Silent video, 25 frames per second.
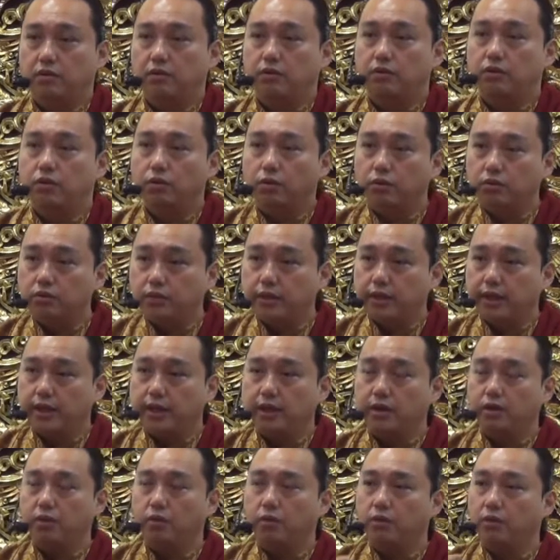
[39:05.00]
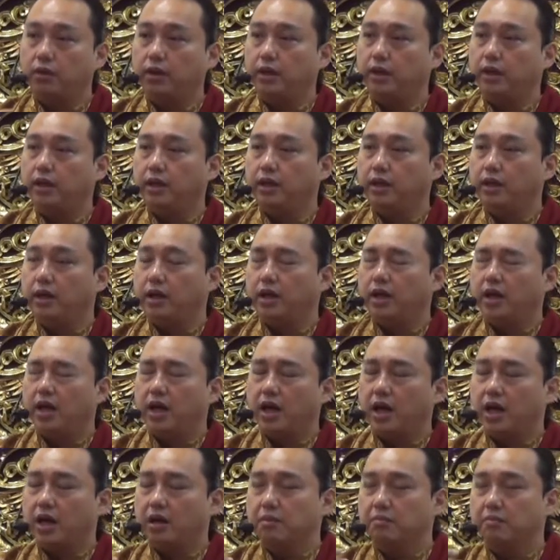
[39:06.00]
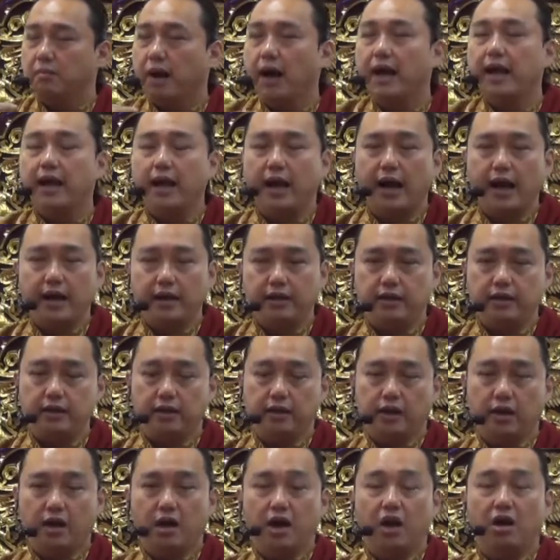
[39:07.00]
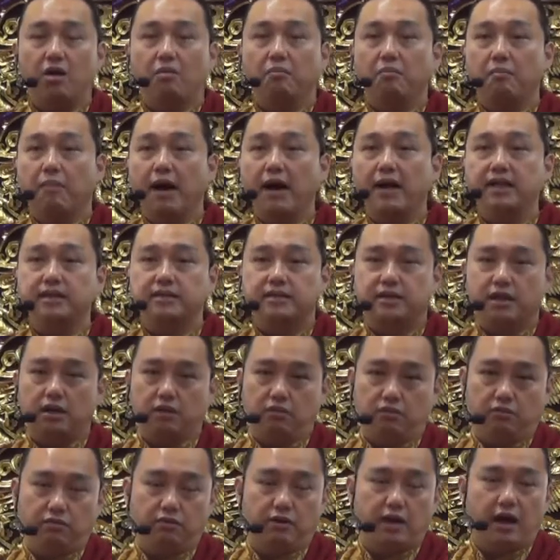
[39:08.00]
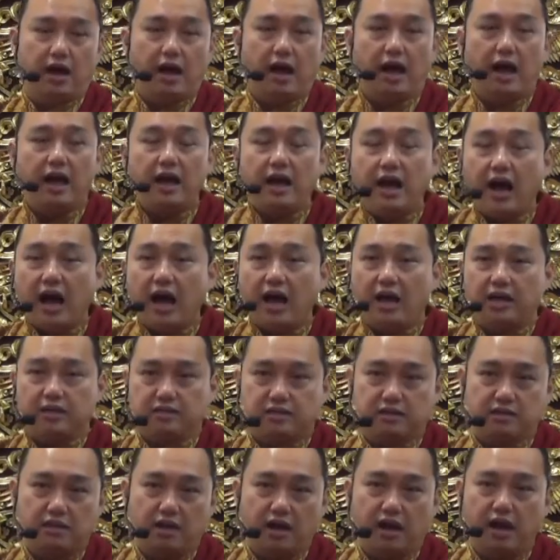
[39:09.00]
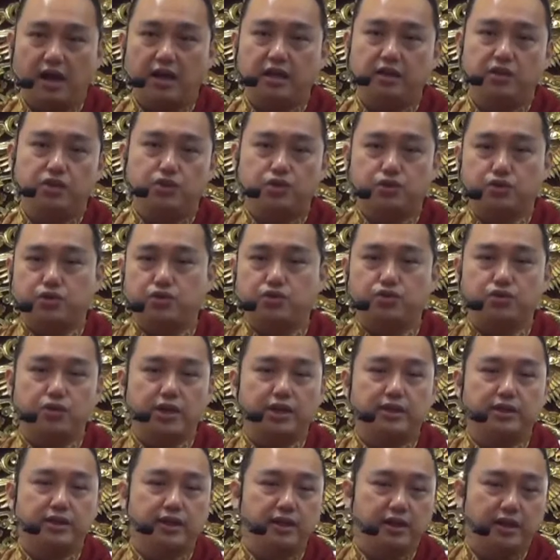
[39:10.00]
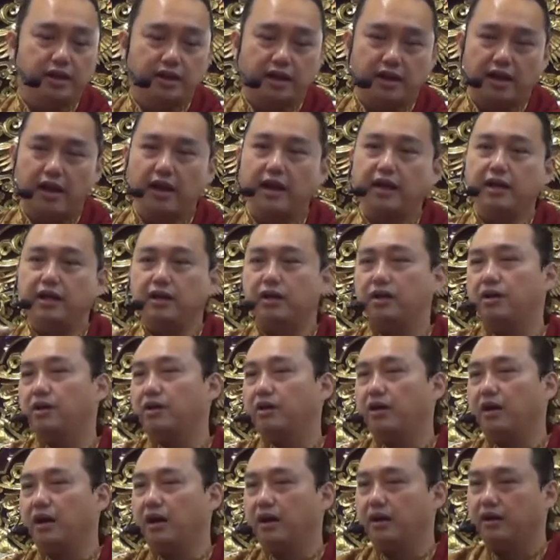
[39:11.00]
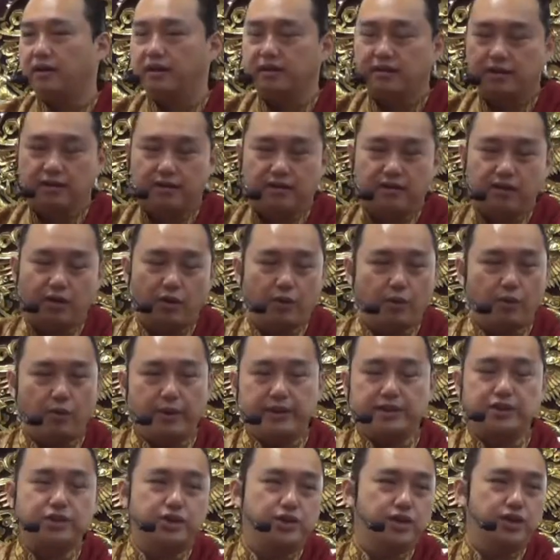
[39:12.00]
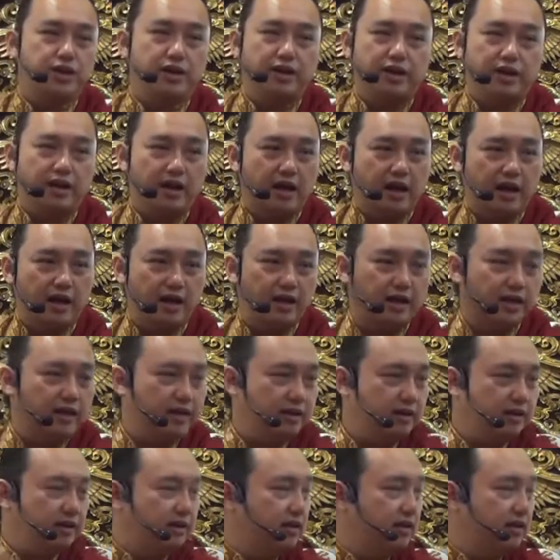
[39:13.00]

Don't think only my idea, myself. I ask, I threaten, I question, I